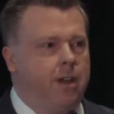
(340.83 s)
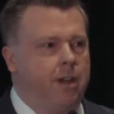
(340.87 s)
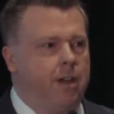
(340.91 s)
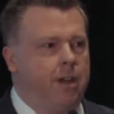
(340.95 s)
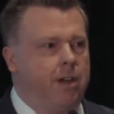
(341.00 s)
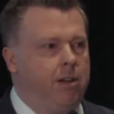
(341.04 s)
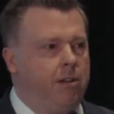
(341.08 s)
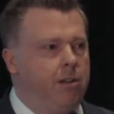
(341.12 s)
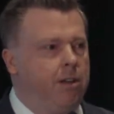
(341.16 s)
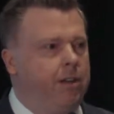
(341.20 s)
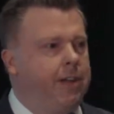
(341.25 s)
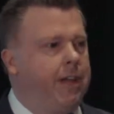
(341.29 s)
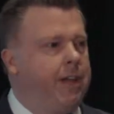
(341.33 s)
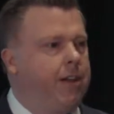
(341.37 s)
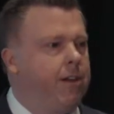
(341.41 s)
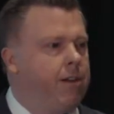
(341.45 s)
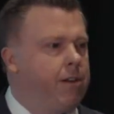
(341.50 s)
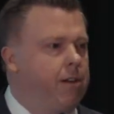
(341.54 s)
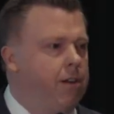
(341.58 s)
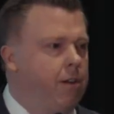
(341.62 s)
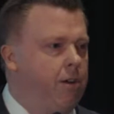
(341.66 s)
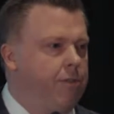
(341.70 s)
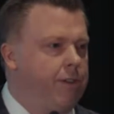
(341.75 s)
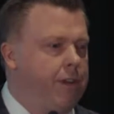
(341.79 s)
You look at your
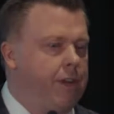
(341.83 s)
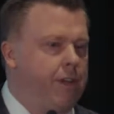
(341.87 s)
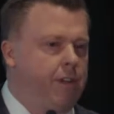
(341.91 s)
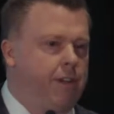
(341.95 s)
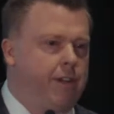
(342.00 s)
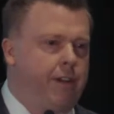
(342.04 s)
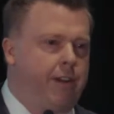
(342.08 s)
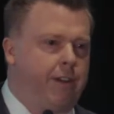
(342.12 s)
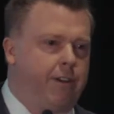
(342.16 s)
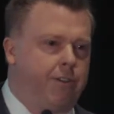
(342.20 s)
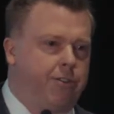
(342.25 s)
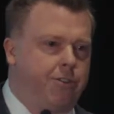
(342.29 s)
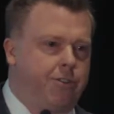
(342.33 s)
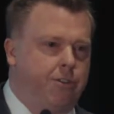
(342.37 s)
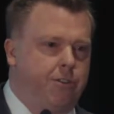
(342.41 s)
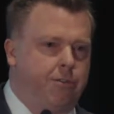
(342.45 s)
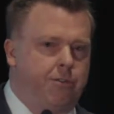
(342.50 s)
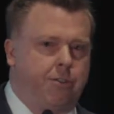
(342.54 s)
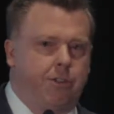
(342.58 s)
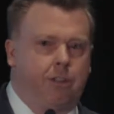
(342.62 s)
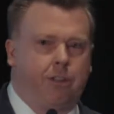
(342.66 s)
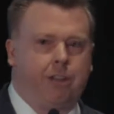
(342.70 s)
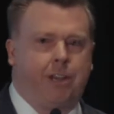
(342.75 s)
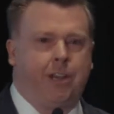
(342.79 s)
clothing, you look at your
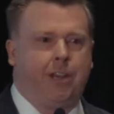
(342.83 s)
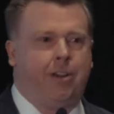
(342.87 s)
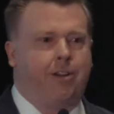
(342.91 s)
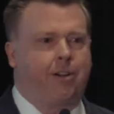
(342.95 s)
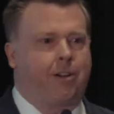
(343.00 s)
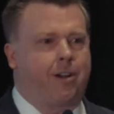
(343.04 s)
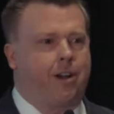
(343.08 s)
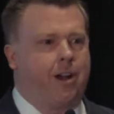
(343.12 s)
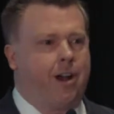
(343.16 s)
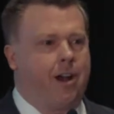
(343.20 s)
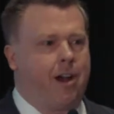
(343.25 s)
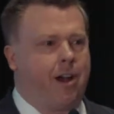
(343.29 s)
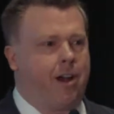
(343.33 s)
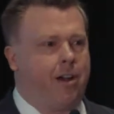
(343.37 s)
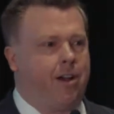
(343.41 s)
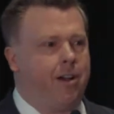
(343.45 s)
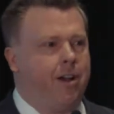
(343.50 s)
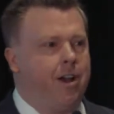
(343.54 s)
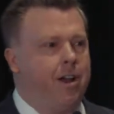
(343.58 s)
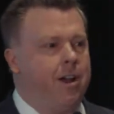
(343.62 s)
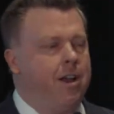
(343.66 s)
shoes, look at your car.